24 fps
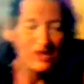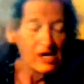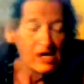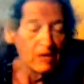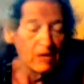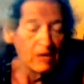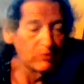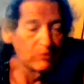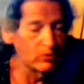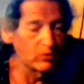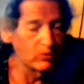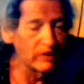
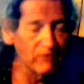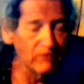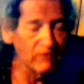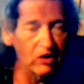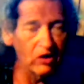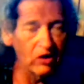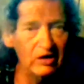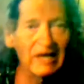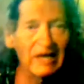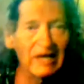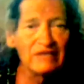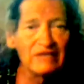But we have all
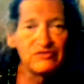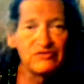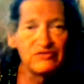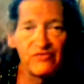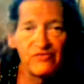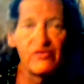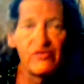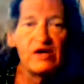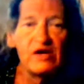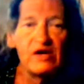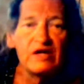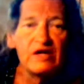kinds of
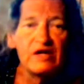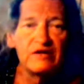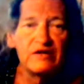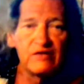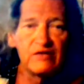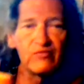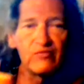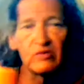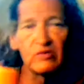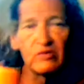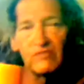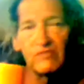
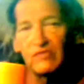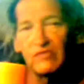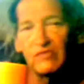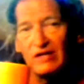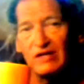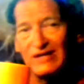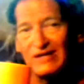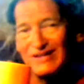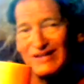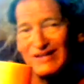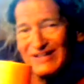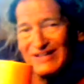different
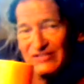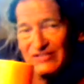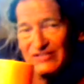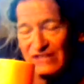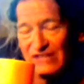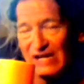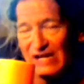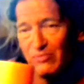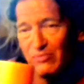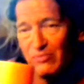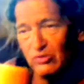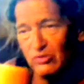
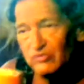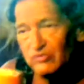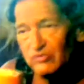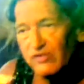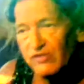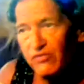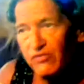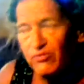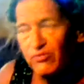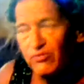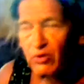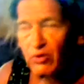examples
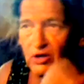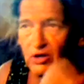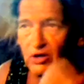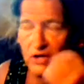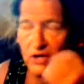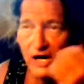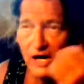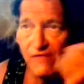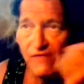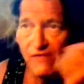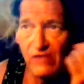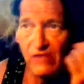through our
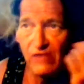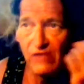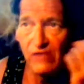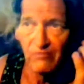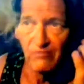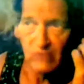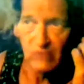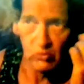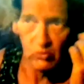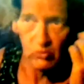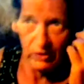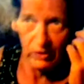life
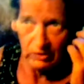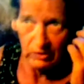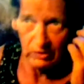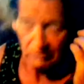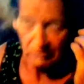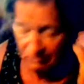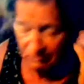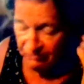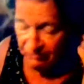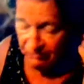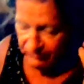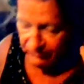where
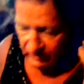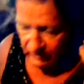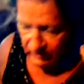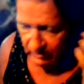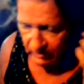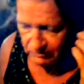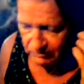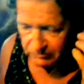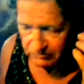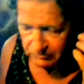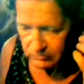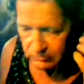
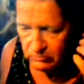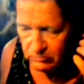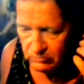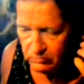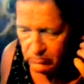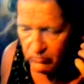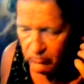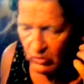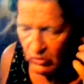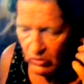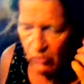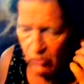
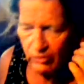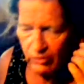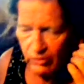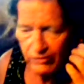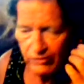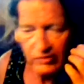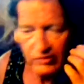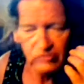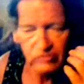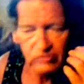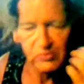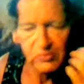
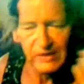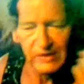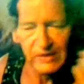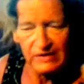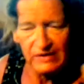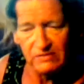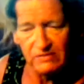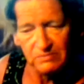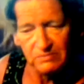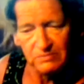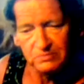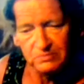there's been
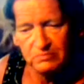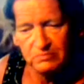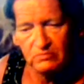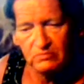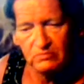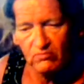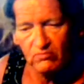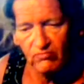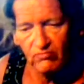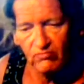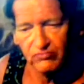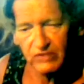
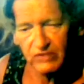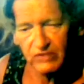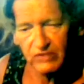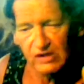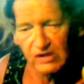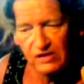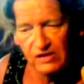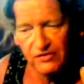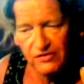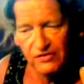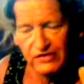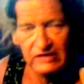
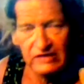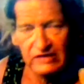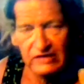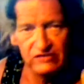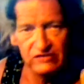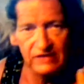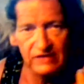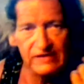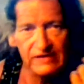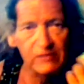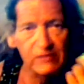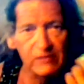things like
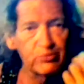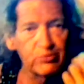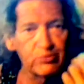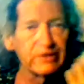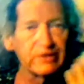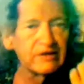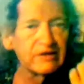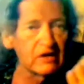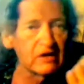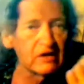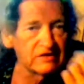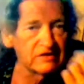that,
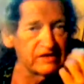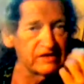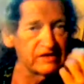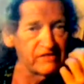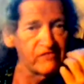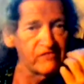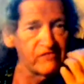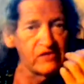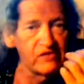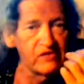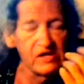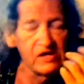precognitive
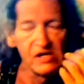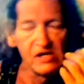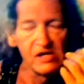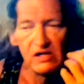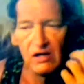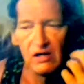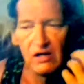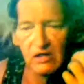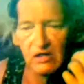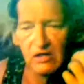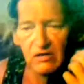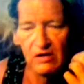
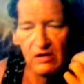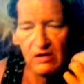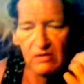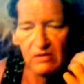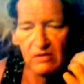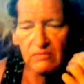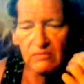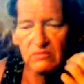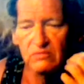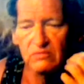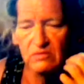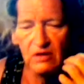
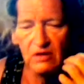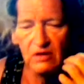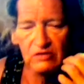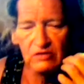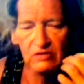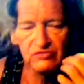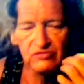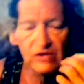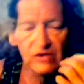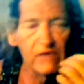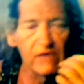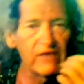
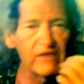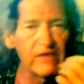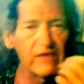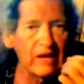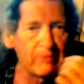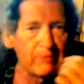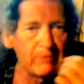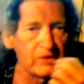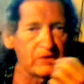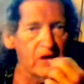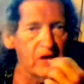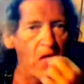stuff happen.